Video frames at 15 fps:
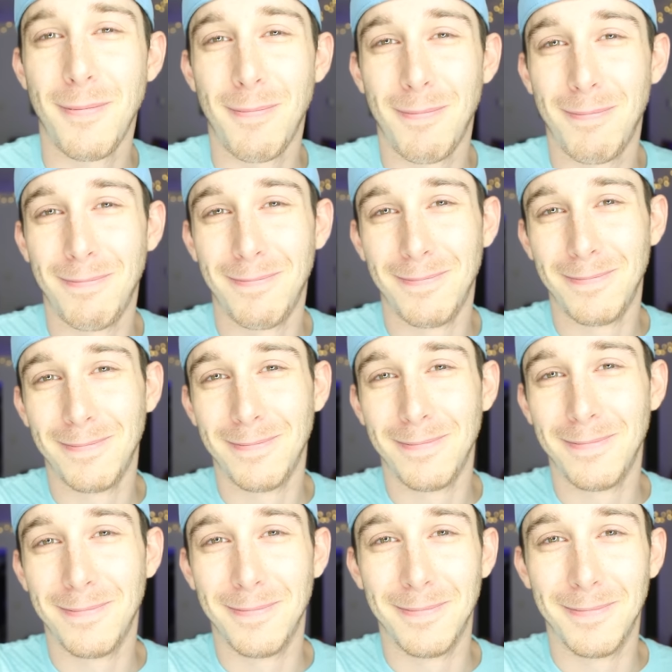
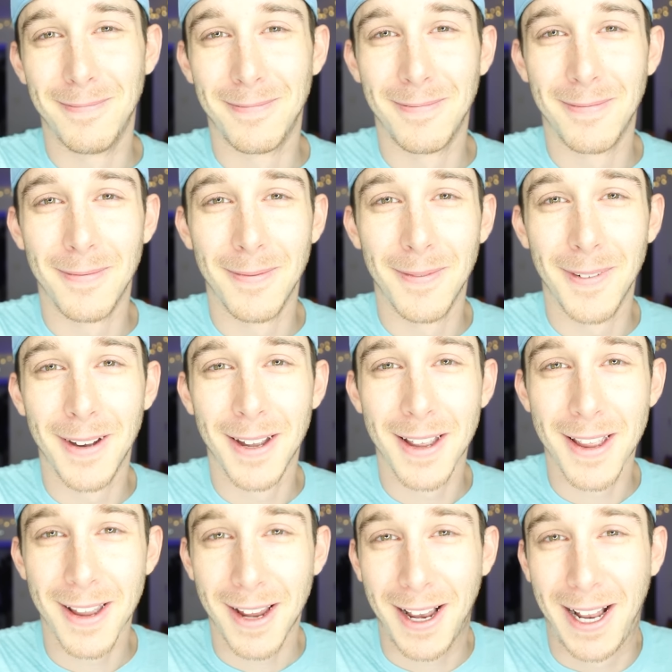
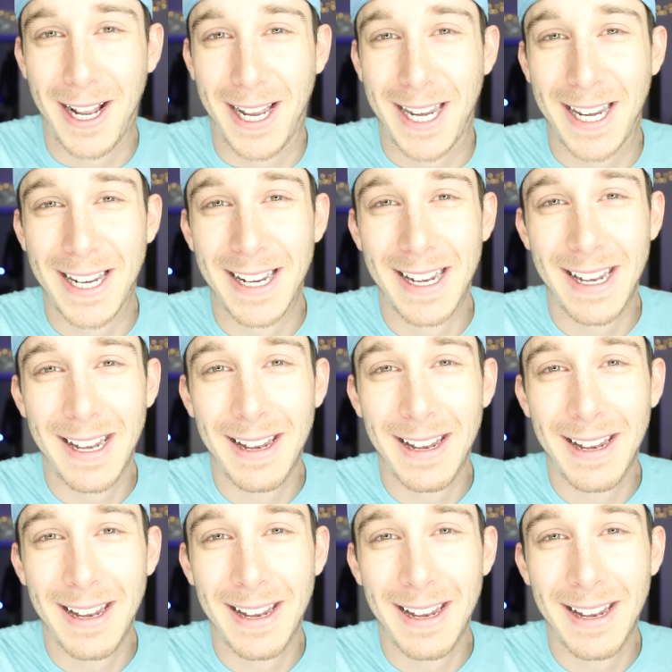[no speech]